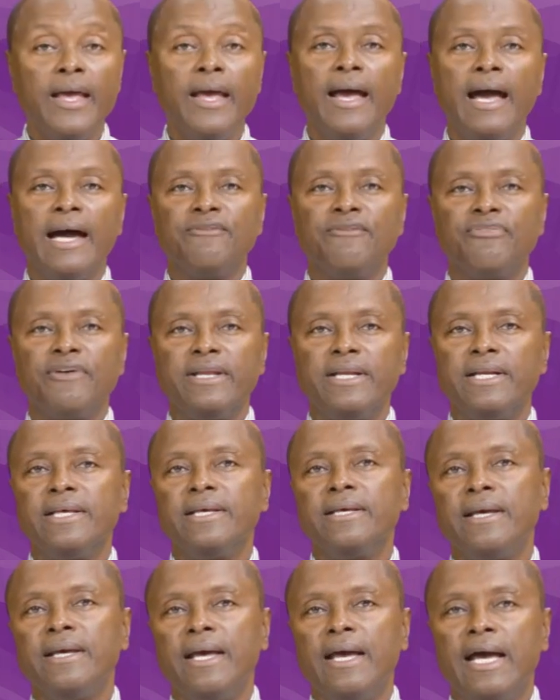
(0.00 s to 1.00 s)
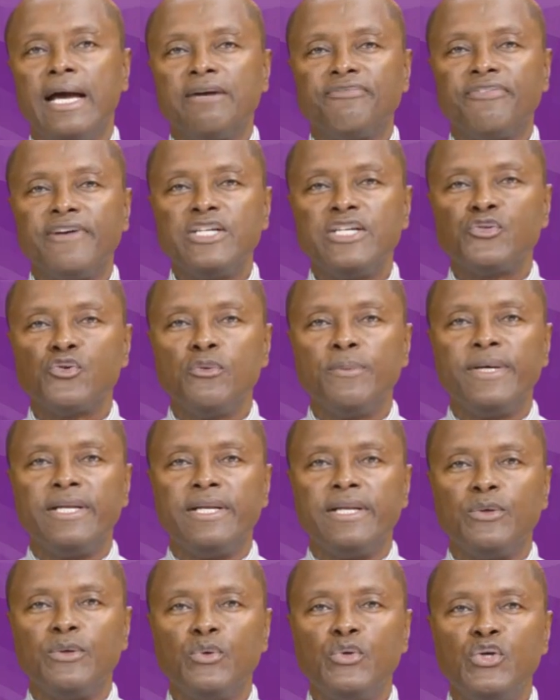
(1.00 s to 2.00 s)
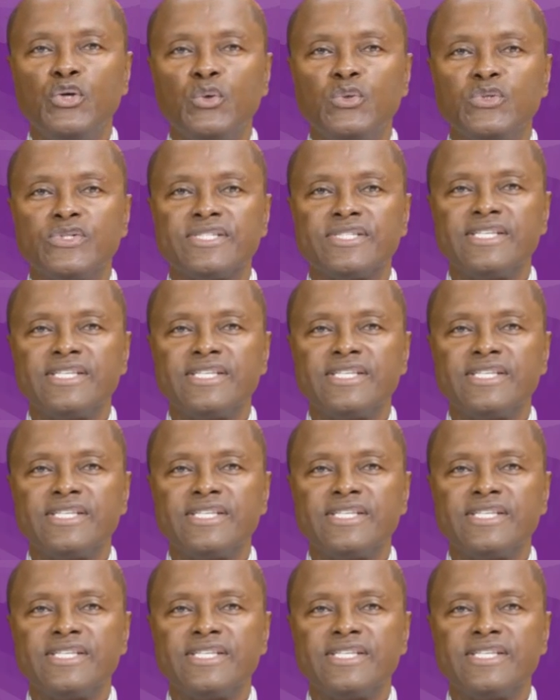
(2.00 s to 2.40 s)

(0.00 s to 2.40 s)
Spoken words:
And finally, a French woman who used